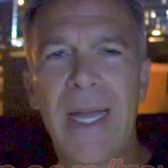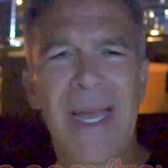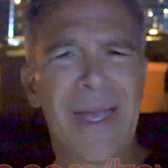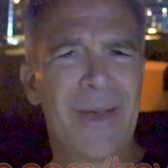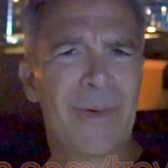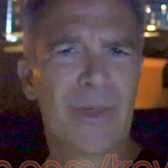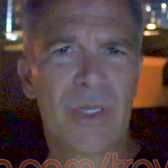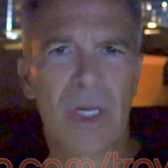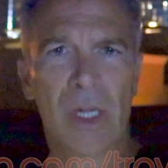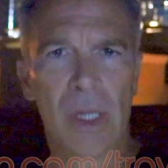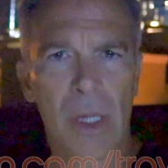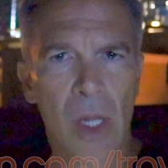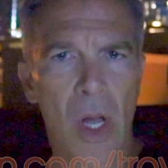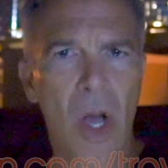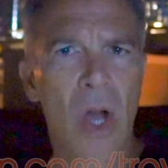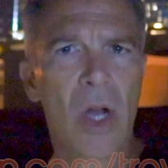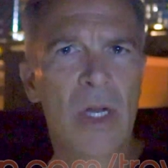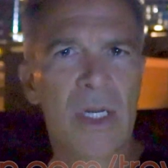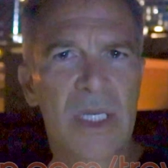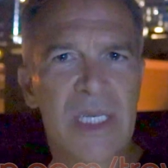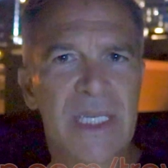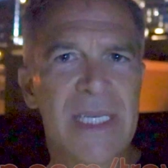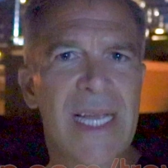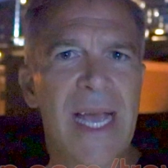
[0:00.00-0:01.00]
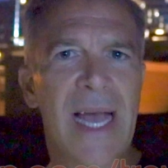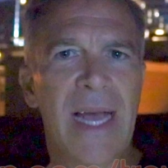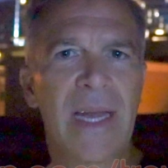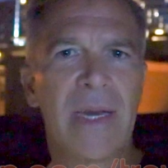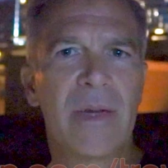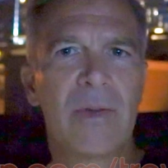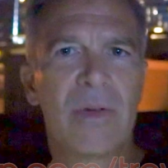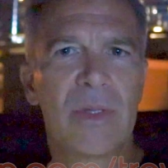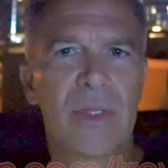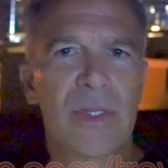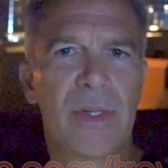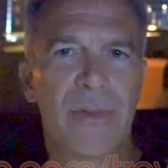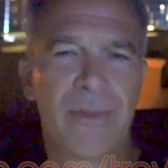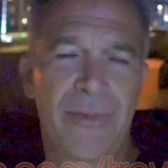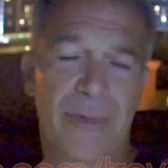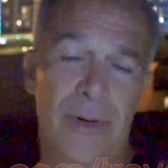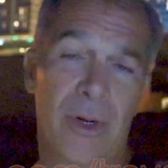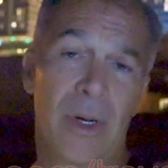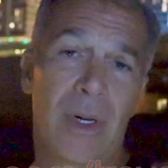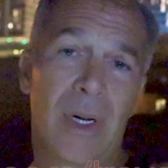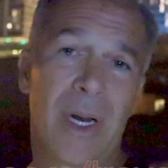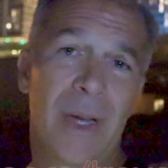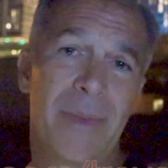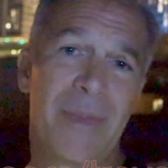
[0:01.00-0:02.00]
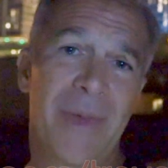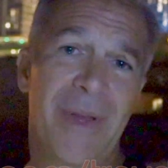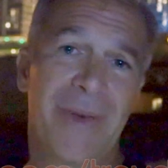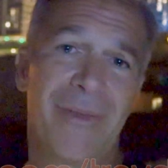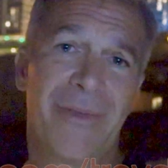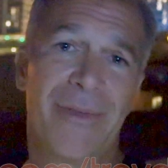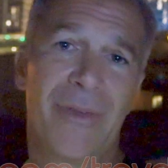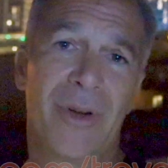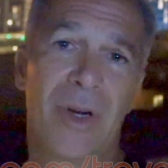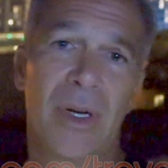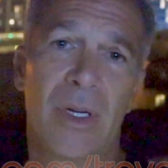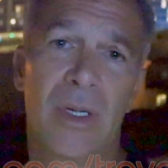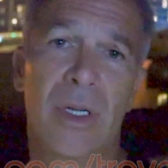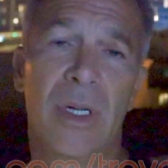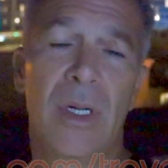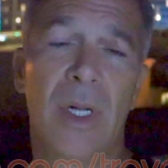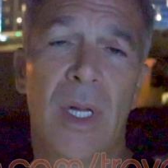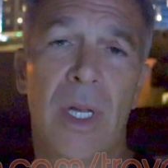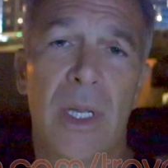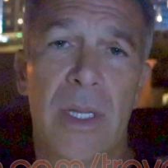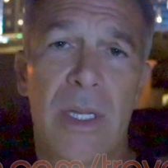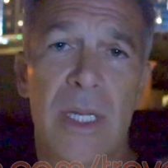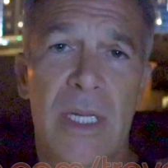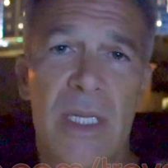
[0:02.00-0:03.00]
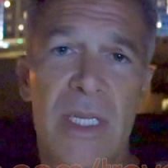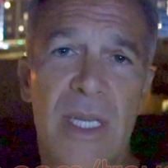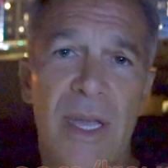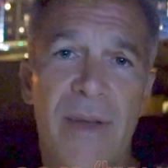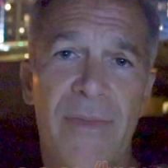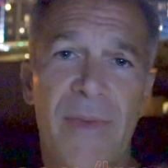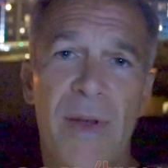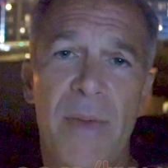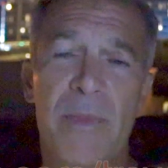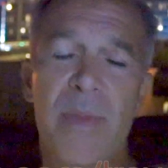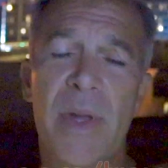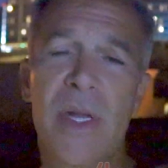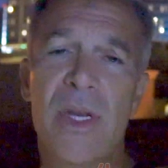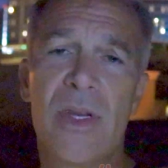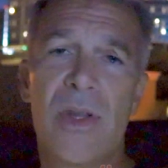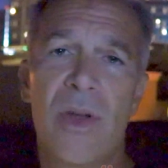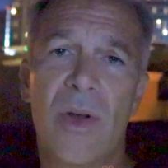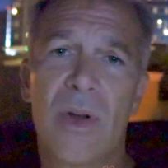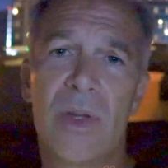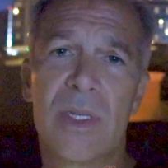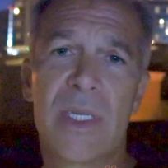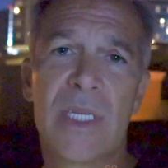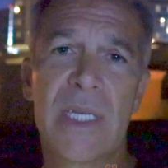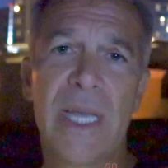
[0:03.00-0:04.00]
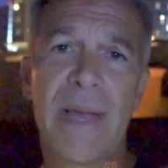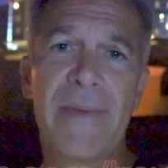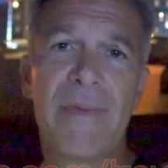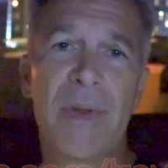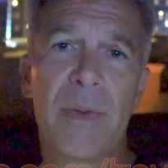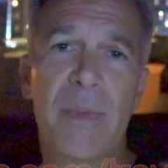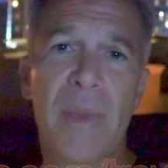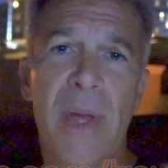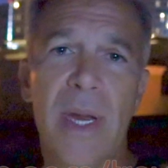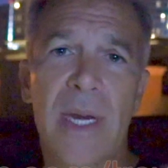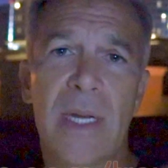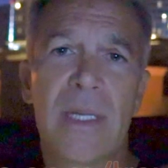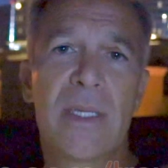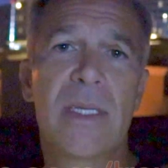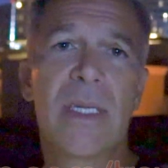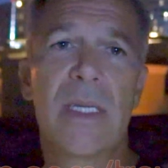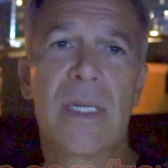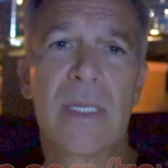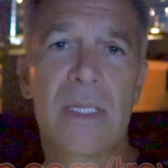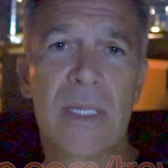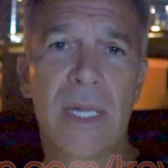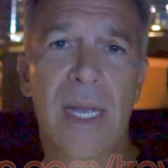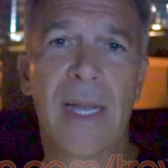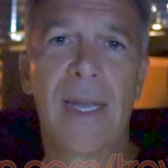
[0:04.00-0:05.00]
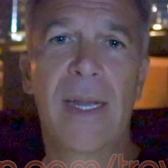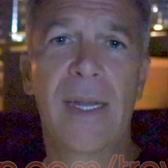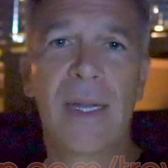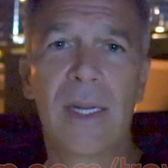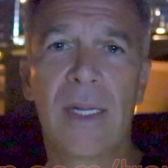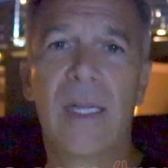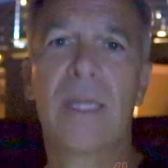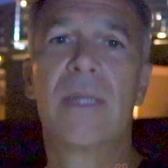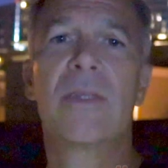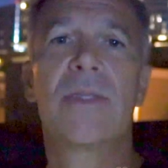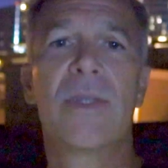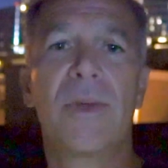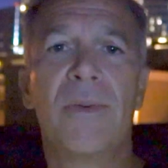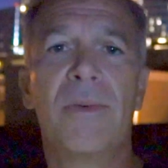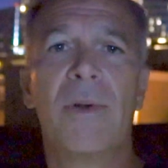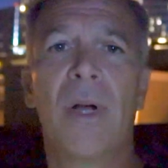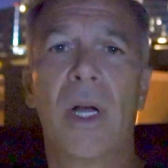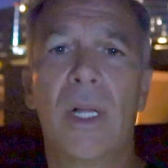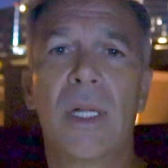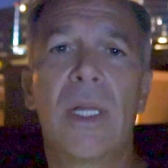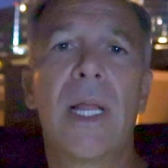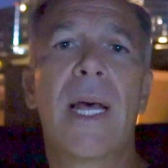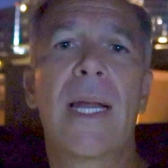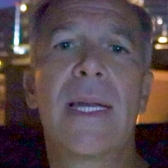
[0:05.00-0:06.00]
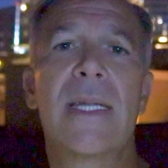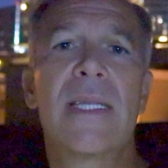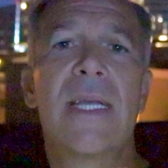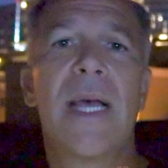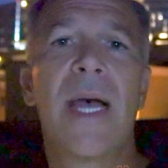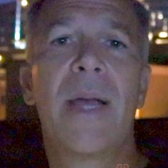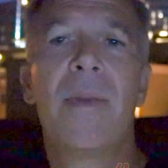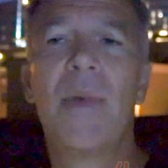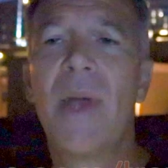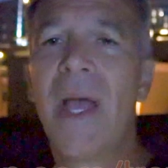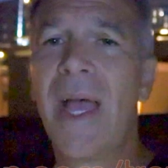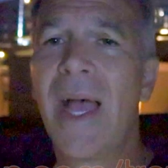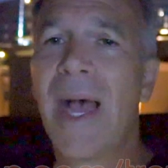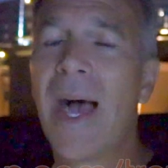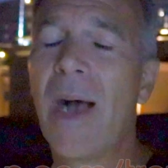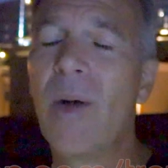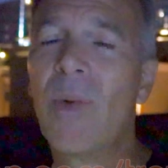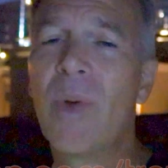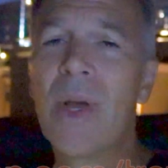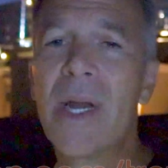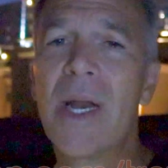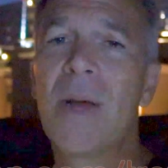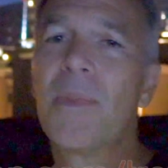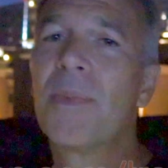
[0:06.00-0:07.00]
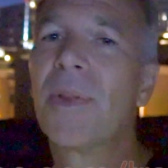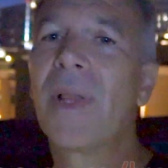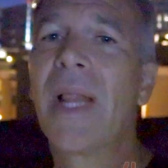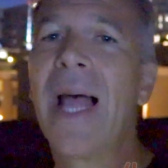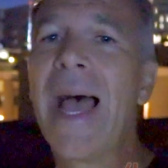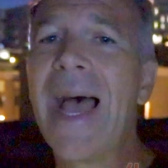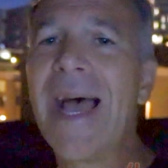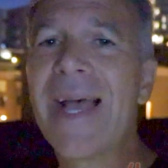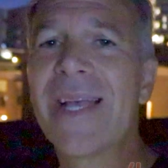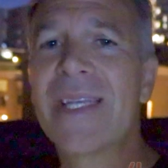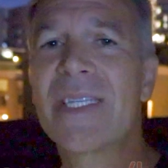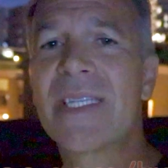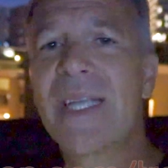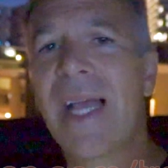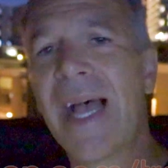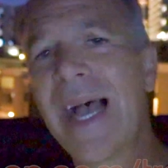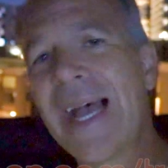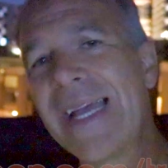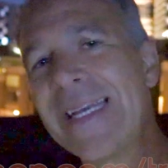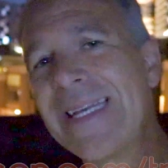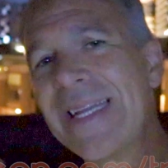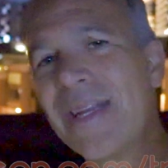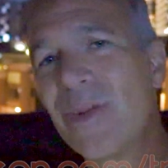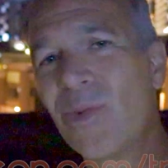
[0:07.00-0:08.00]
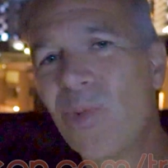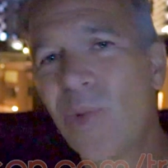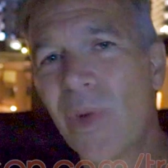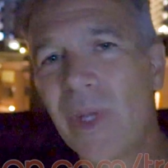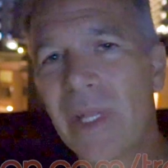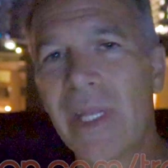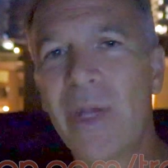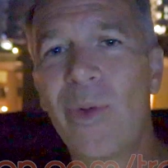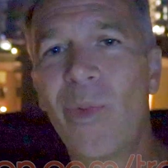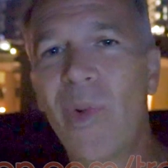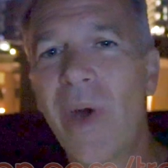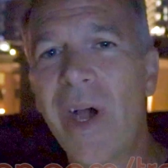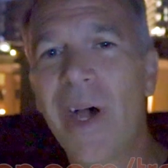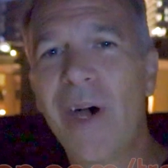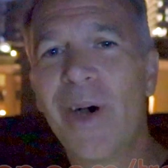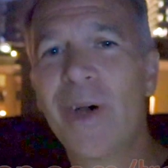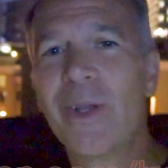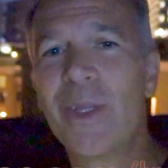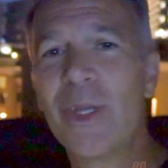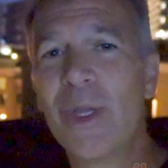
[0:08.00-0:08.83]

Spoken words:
It was a long set. It was for the stuff I've been doing, 7 minutes is like, it's a lot of time. I went up last. I did really well.